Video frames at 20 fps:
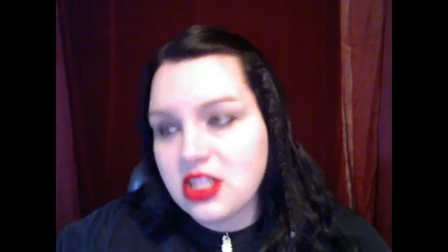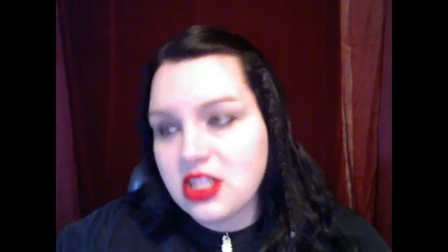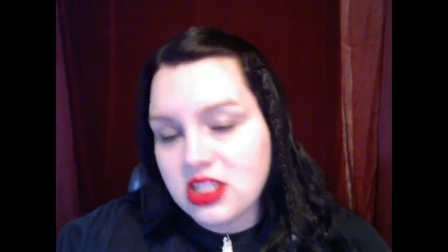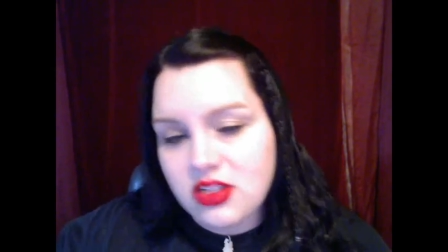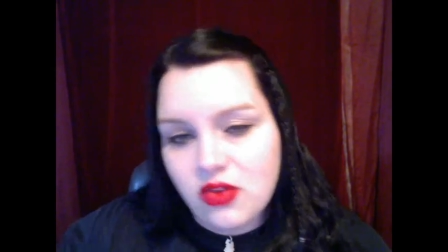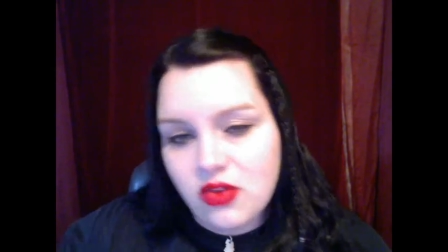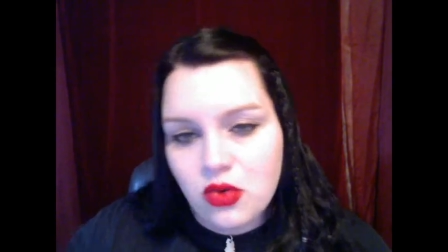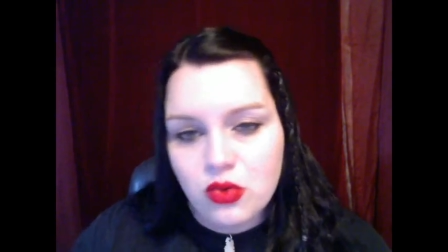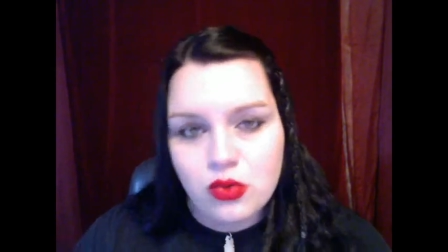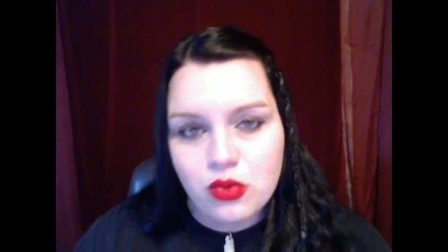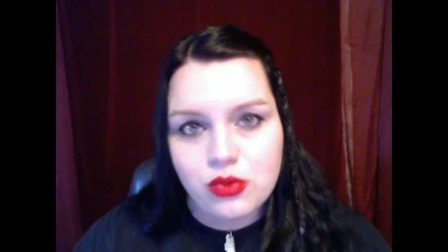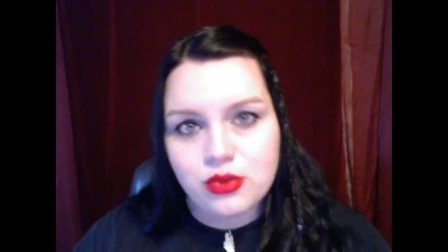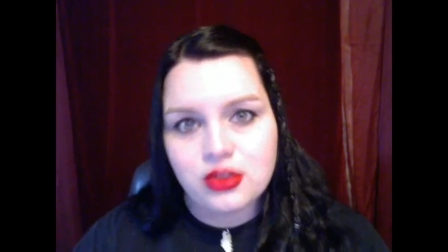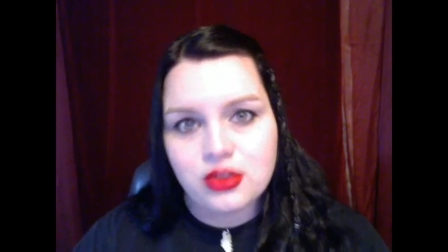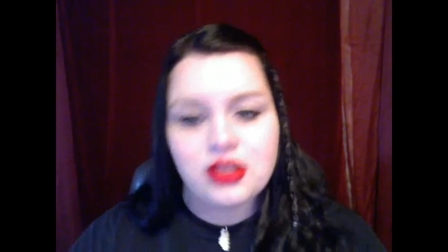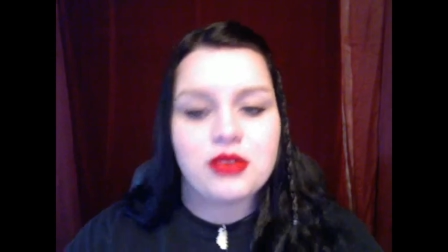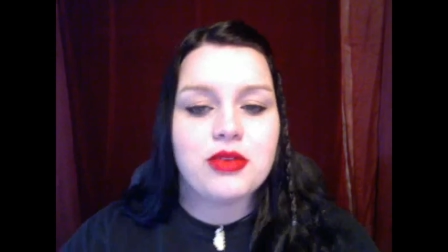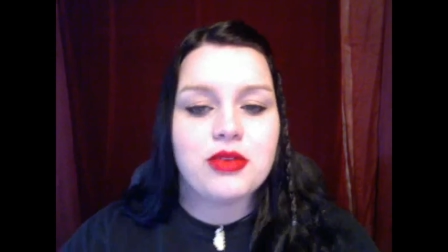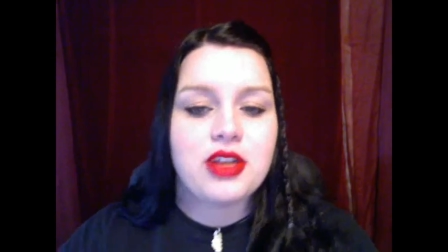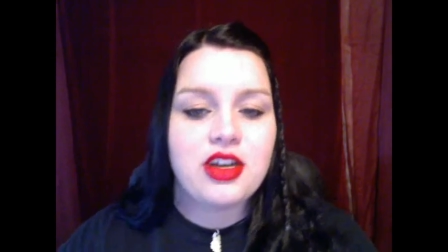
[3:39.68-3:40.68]
old,
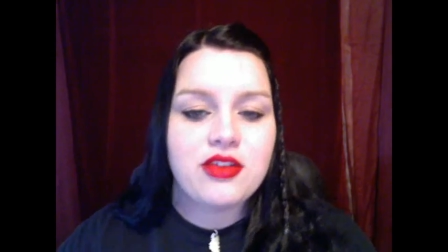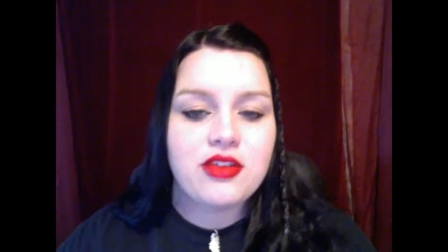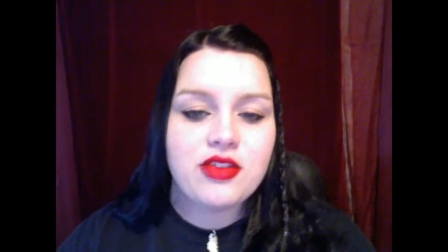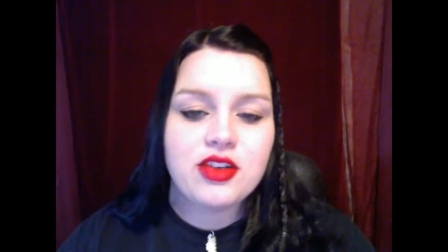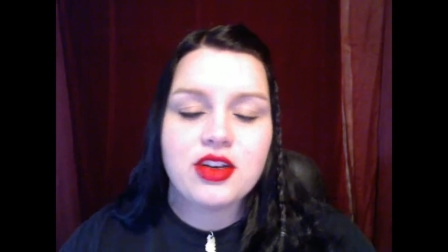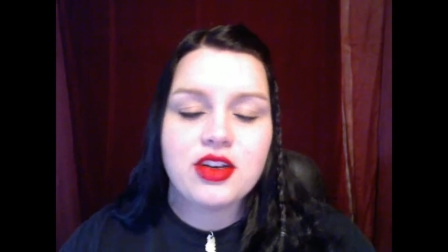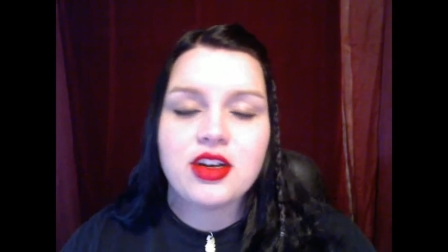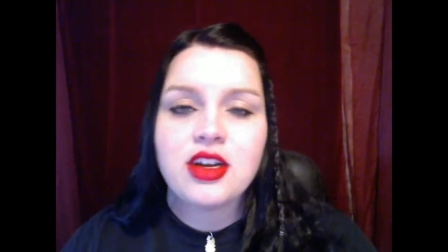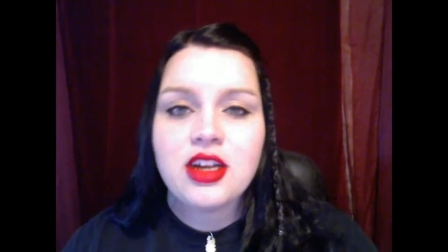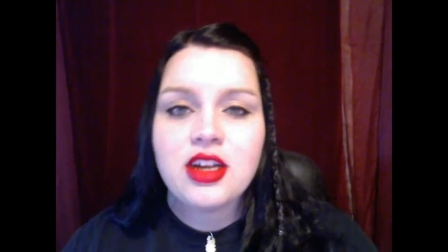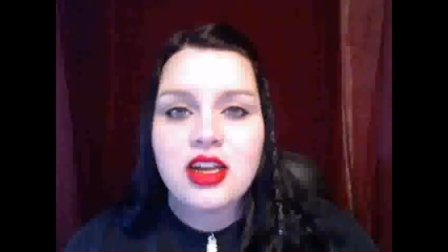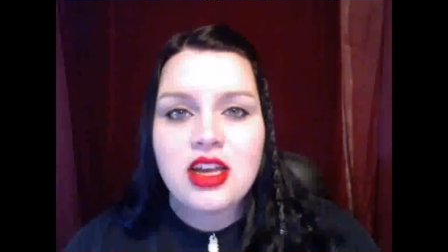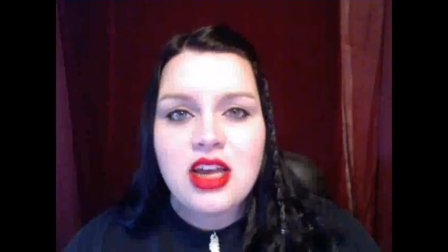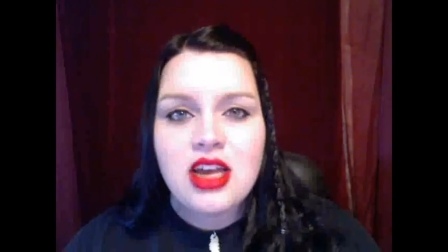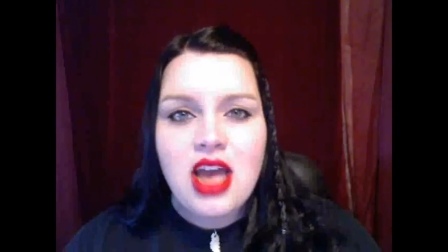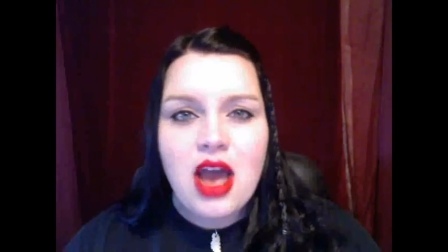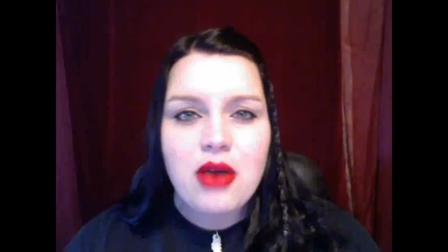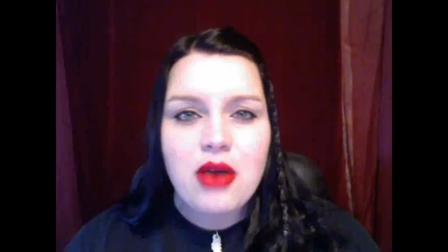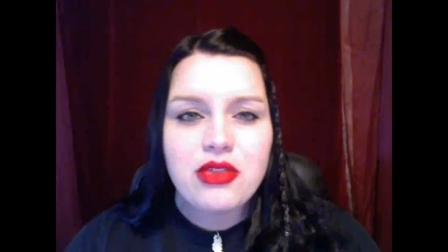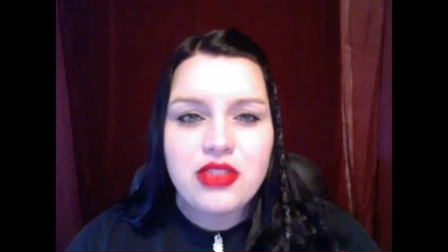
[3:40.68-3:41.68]
whatever,
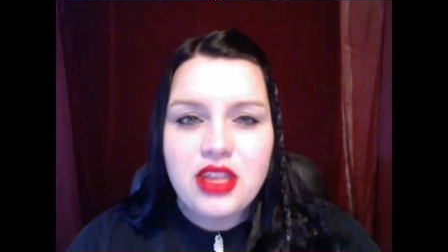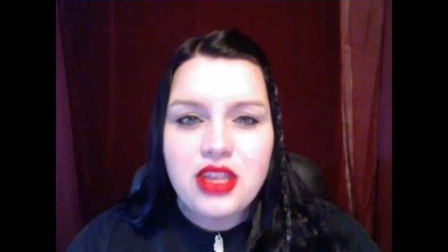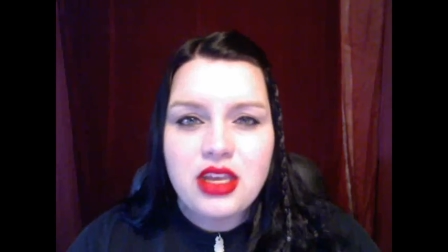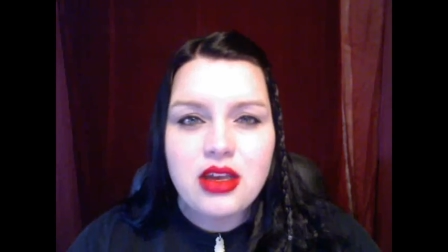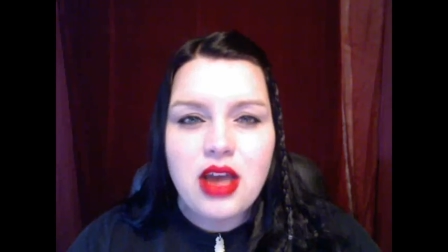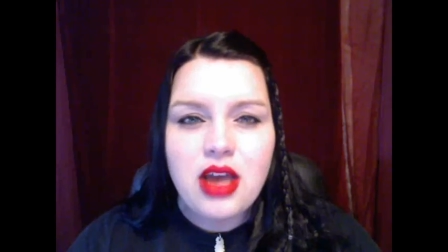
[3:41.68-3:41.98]
I think,